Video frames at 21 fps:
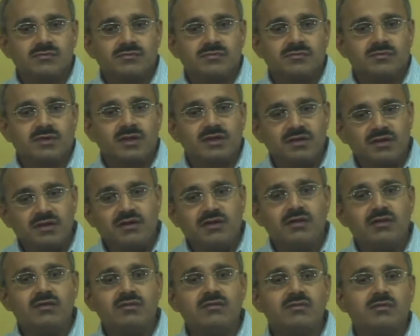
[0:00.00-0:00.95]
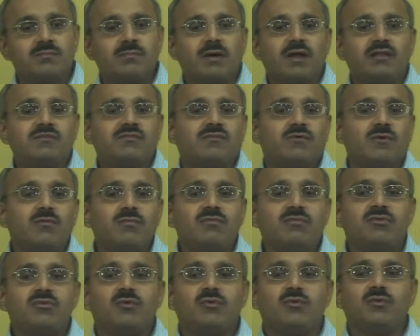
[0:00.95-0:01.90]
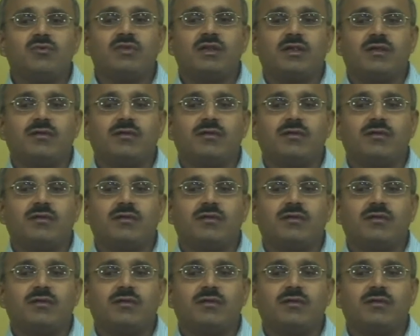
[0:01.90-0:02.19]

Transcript: can return the path from u to z.